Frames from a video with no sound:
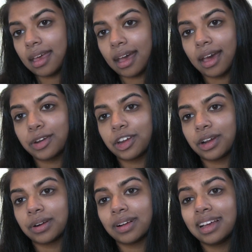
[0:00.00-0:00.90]
I don't
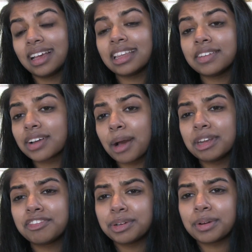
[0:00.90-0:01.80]
know. Leave a
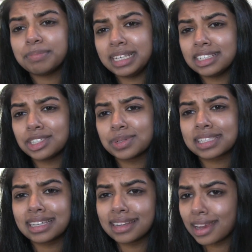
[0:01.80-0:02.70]
comment if you want me to do a
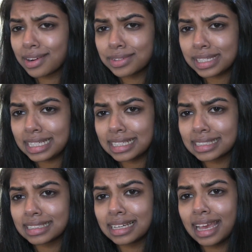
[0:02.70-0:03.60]
skincare
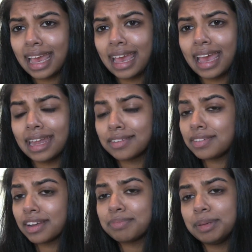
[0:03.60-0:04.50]
routine, and
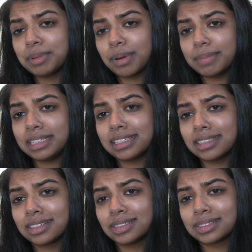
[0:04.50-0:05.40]
if enough people want me
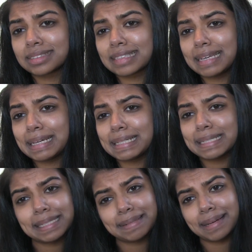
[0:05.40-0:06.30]
to,
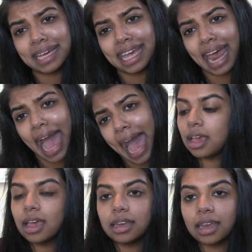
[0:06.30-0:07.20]
I'll do it.
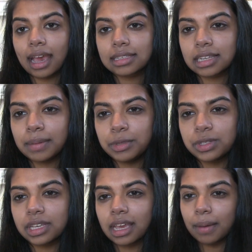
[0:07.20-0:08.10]
Next, I'm
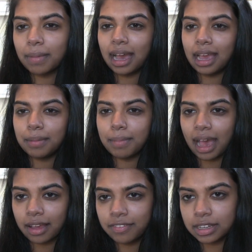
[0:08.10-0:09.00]
using my
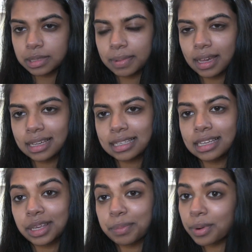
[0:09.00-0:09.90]
MAC Fix Plus
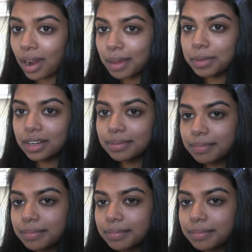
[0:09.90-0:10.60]
as a primer.